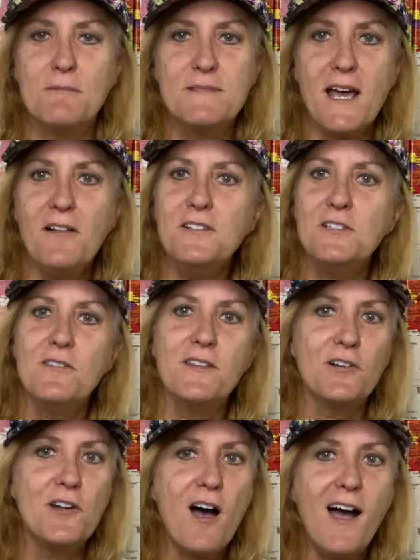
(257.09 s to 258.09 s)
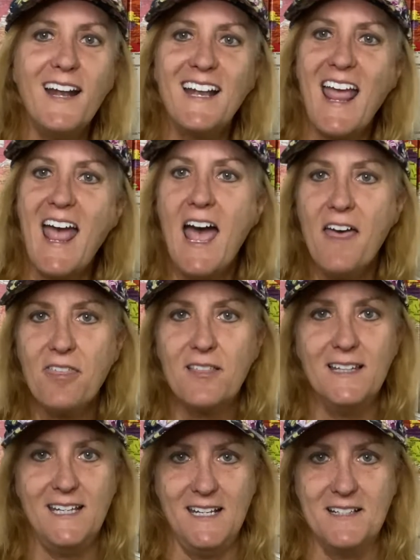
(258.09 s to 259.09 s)
I'm telling you, they're not
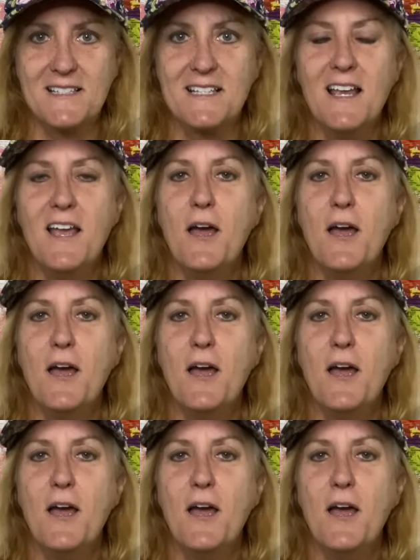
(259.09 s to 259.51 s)
athletes